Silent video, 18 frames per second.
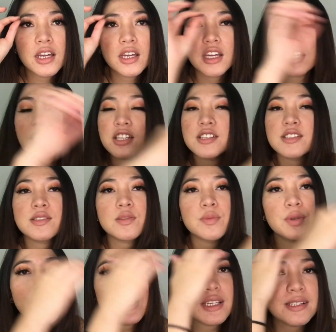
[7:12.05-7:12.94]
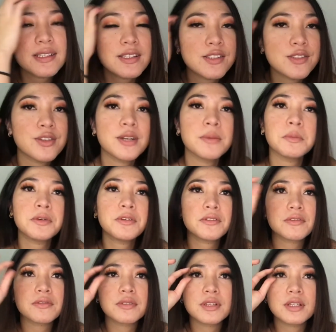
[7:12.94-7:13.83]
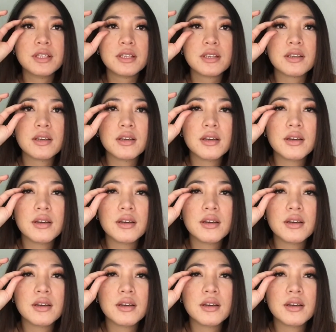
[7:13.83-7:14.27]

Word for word: And it's super easy to remove, look.